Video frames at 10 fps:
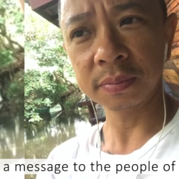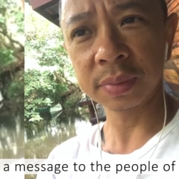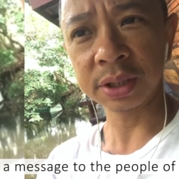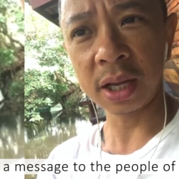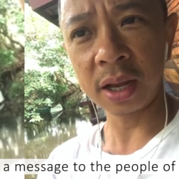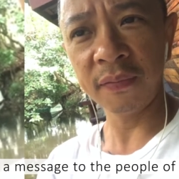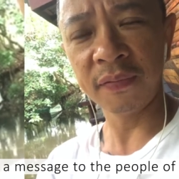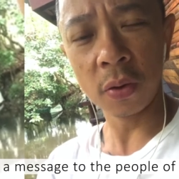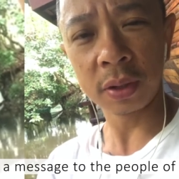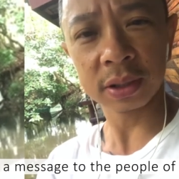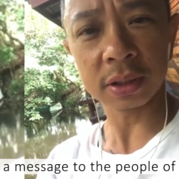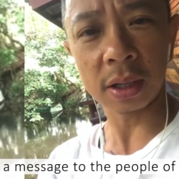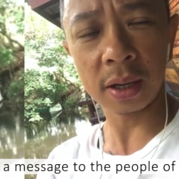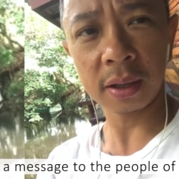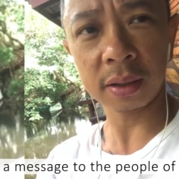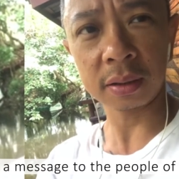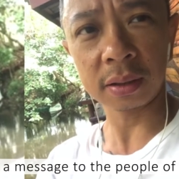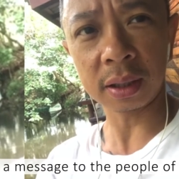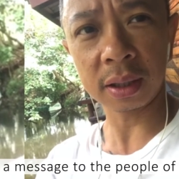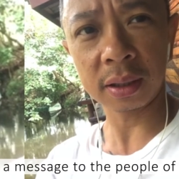stay focused
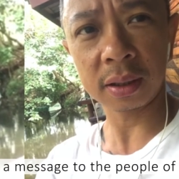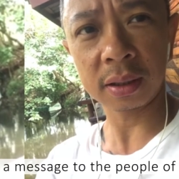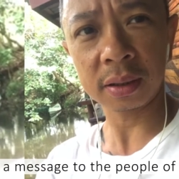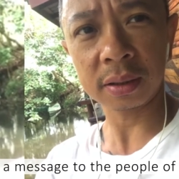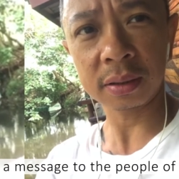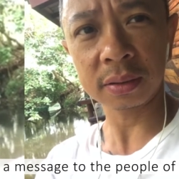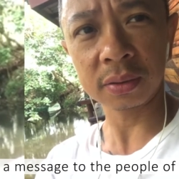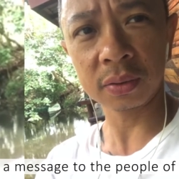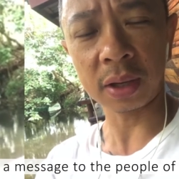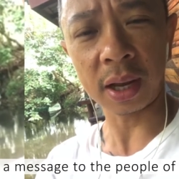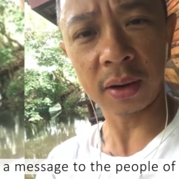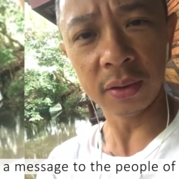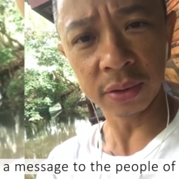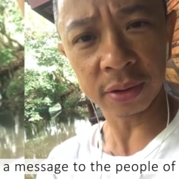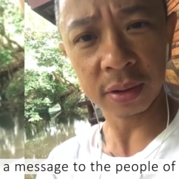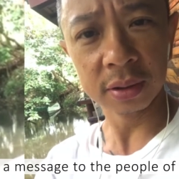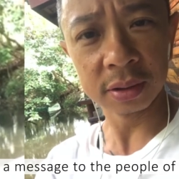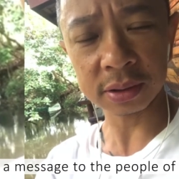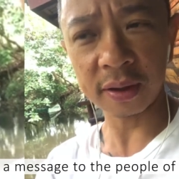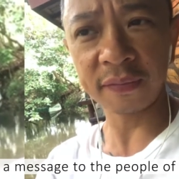on uh, your health.
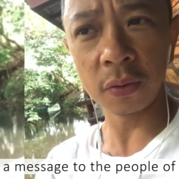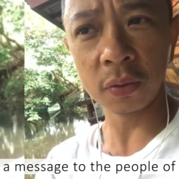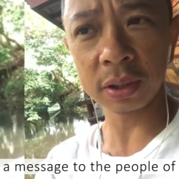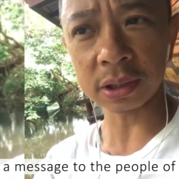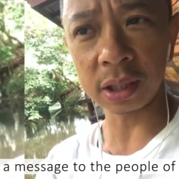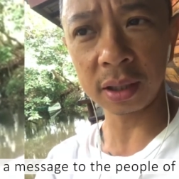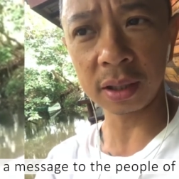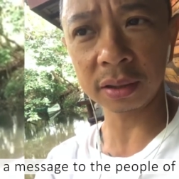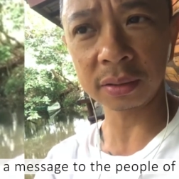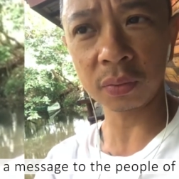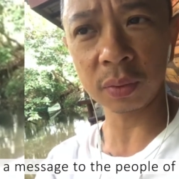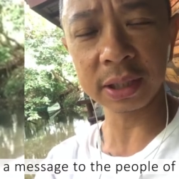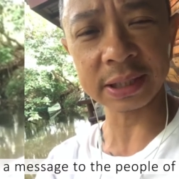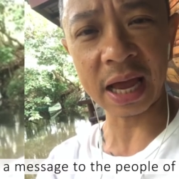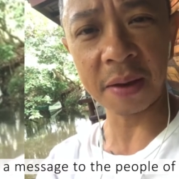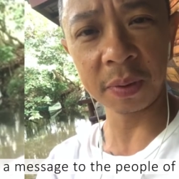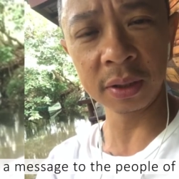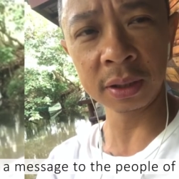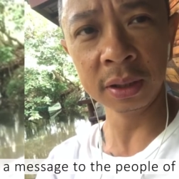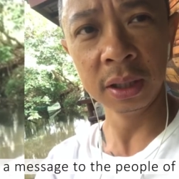Stay focused on what is
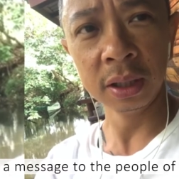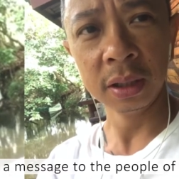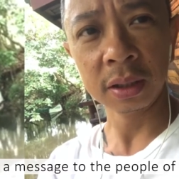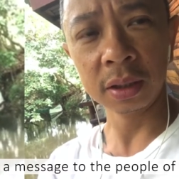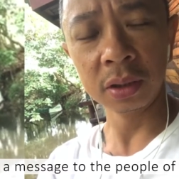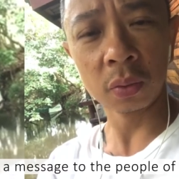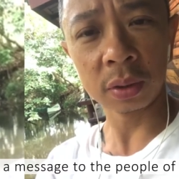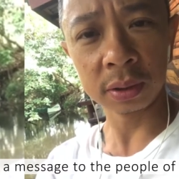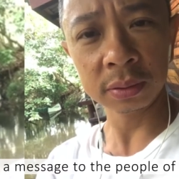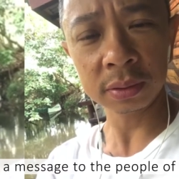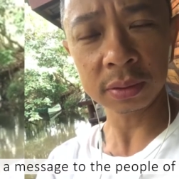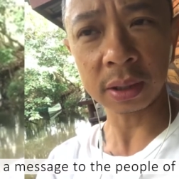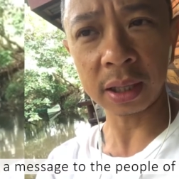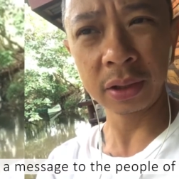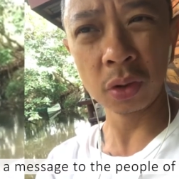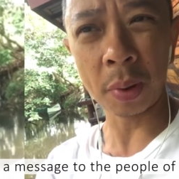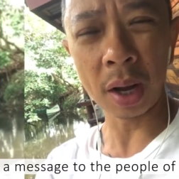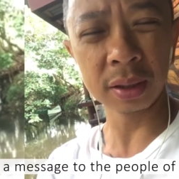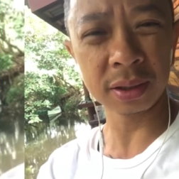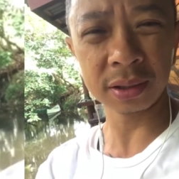happening in the world. Uh, I know
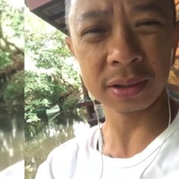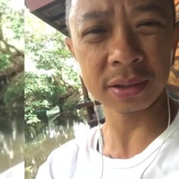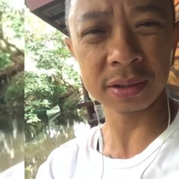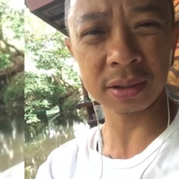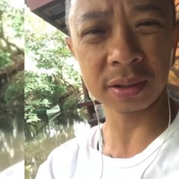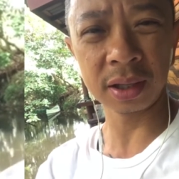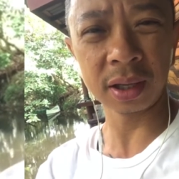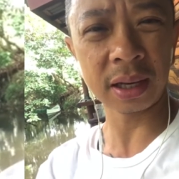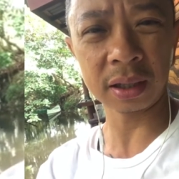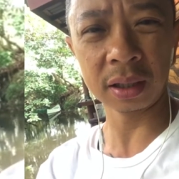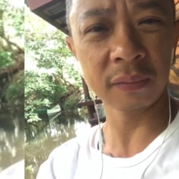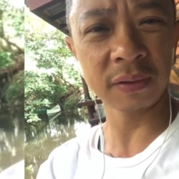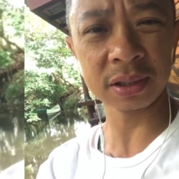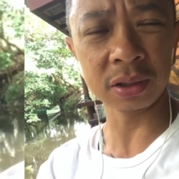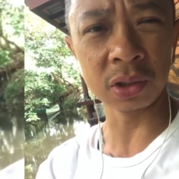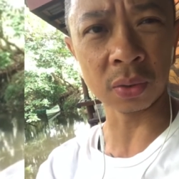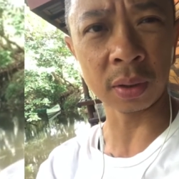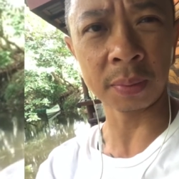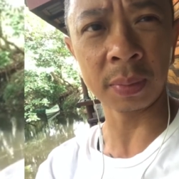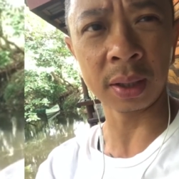politics is a thing that none of us
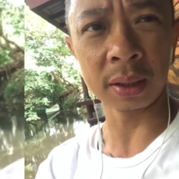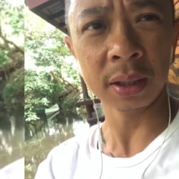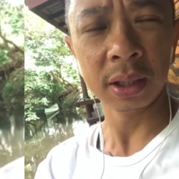enjoy, but